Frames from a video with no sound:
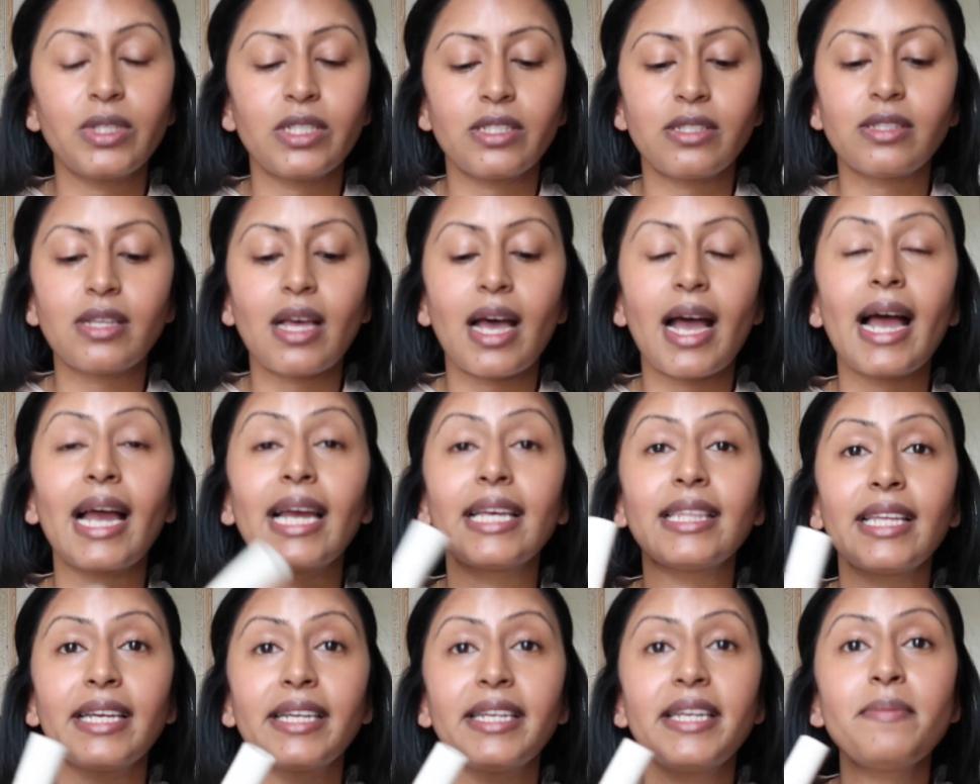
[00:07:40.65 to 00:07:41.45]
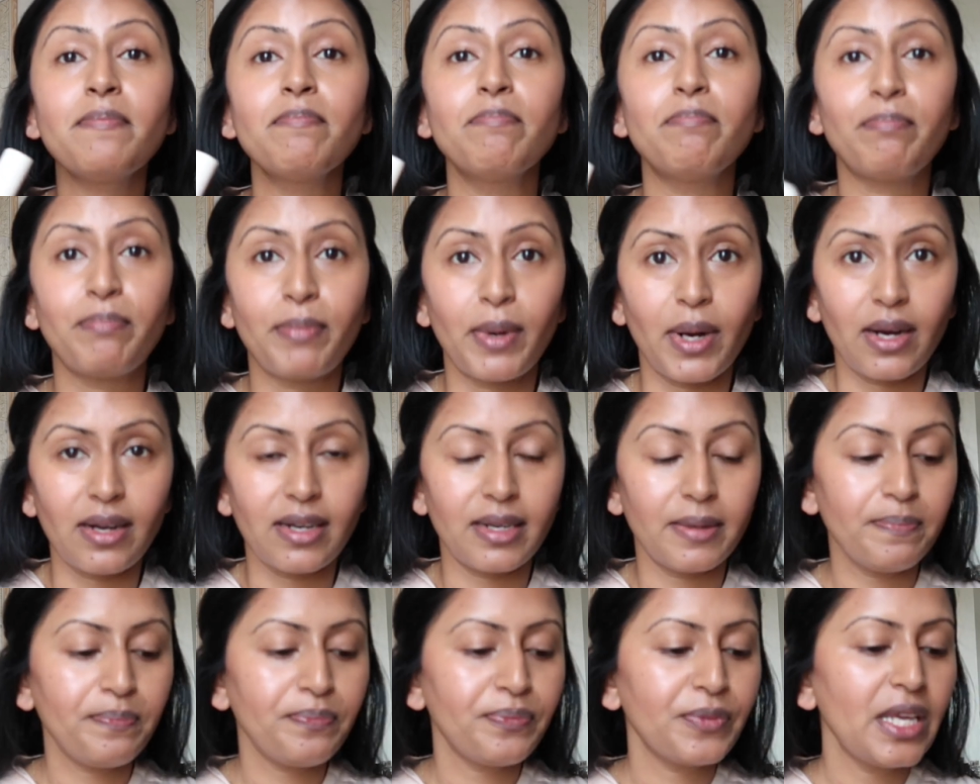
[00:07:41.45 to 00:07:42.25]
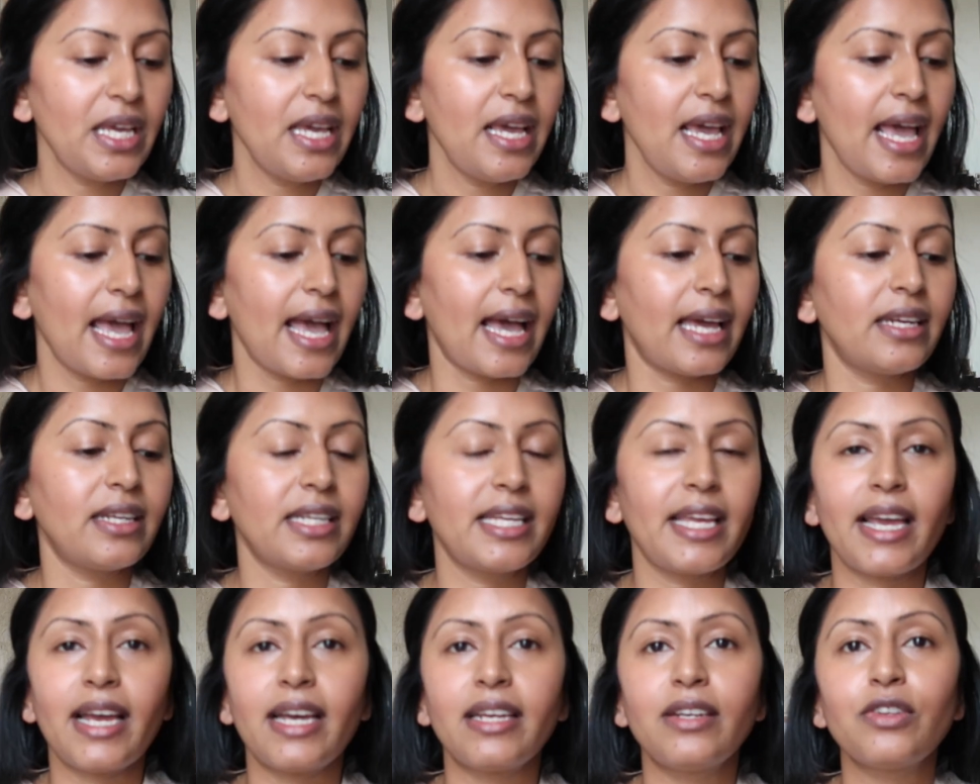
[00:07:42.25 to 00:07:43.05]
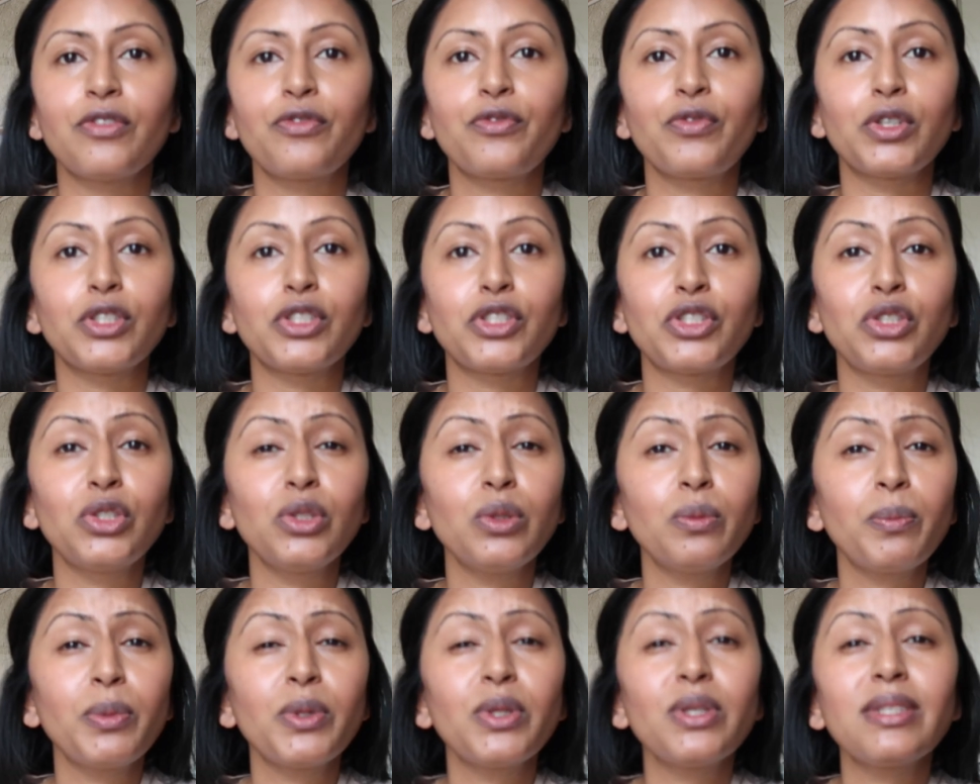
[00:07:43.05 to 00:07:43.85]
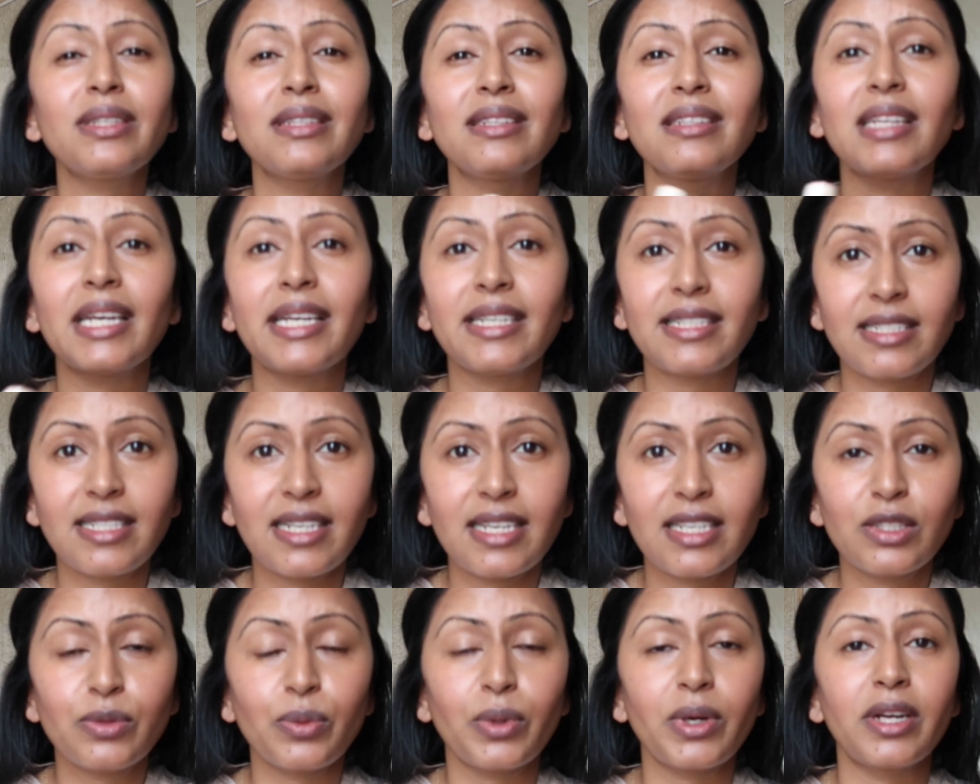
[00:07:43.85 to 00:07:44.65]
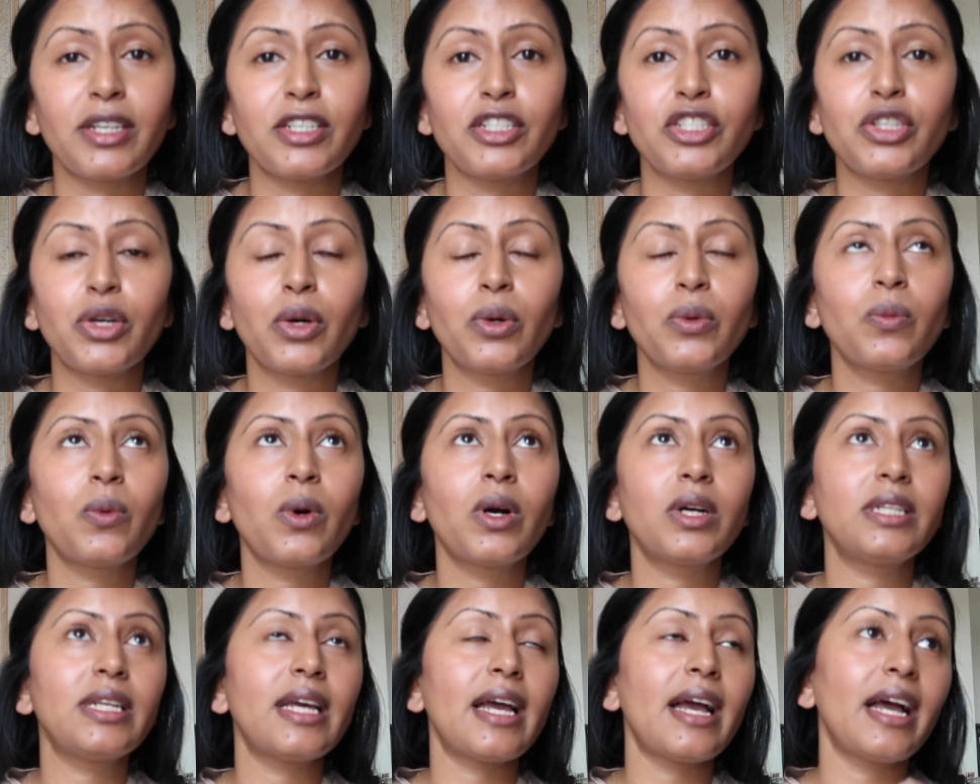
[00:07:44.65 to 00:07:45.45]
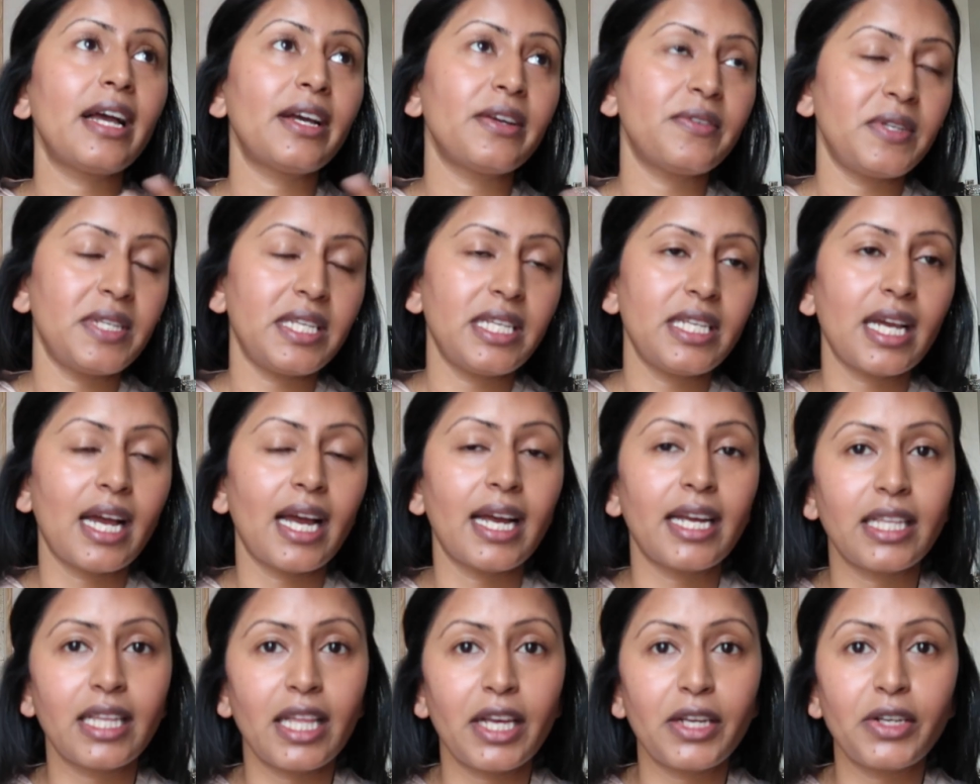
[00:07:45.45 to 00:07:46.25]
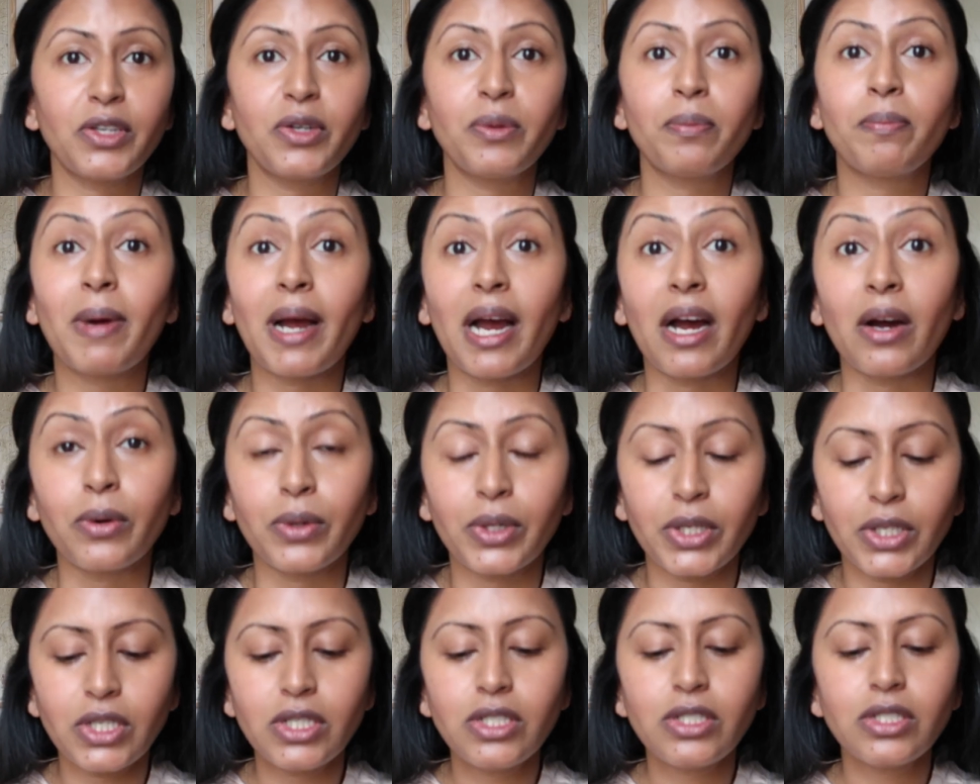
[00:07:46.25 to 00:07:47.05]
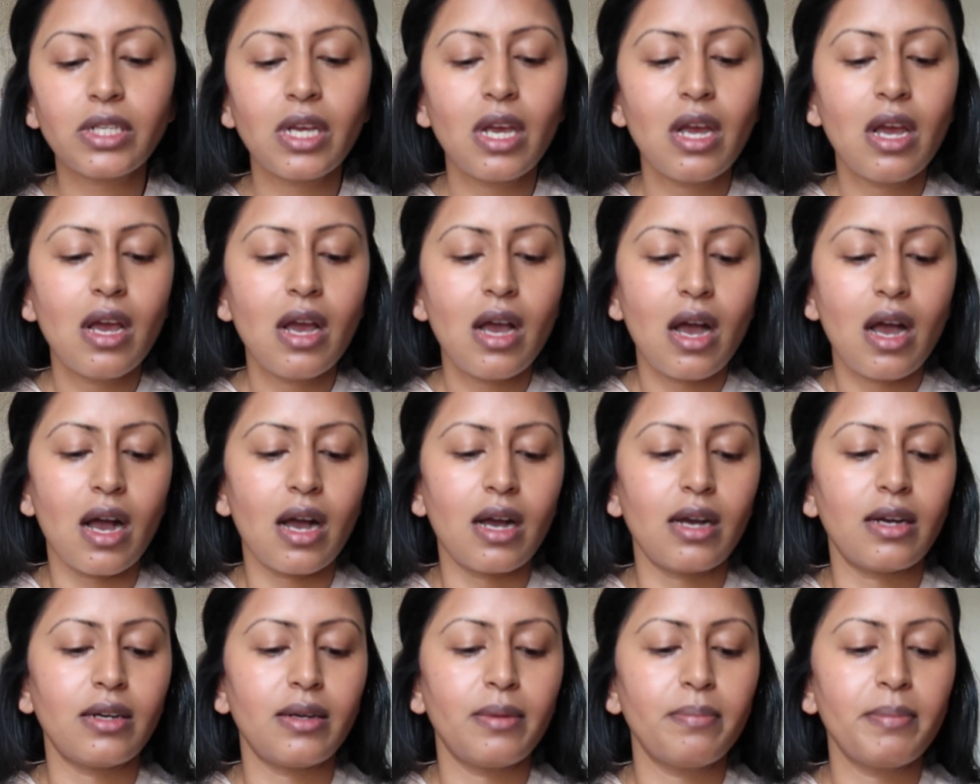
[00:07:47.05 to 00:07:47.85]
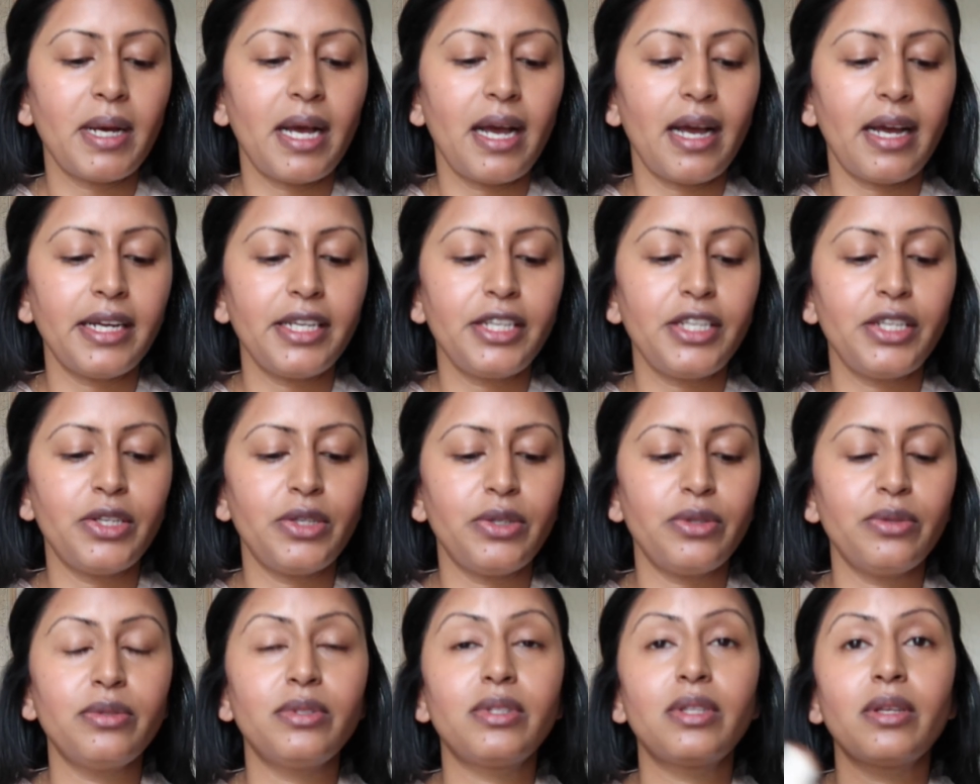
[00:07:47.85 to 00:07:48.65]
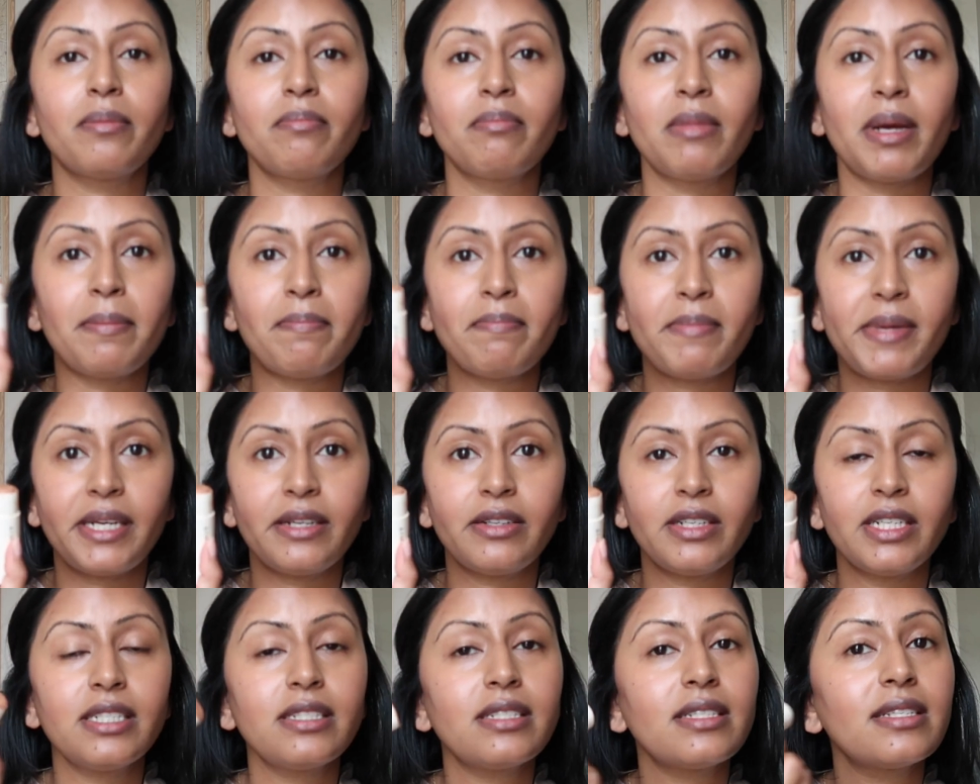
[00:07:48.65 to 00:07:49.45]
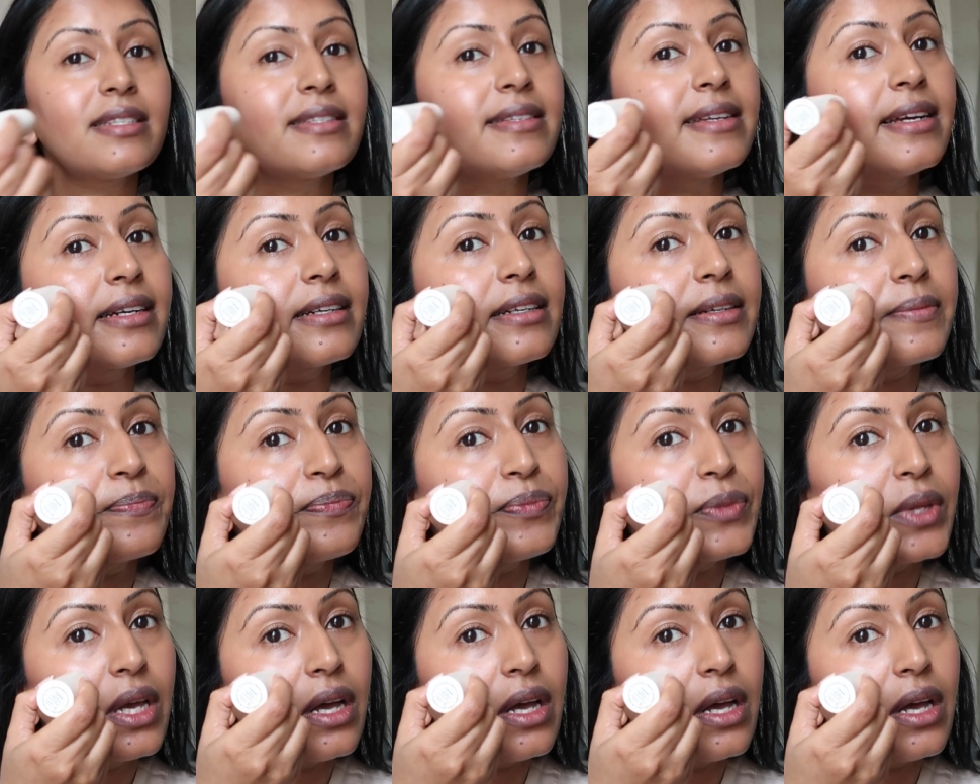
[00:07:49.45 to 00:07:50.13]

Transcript: This is a highlighting balm, and again, for super light days where I don't want heavy highlighter powders, I use my Merit stick.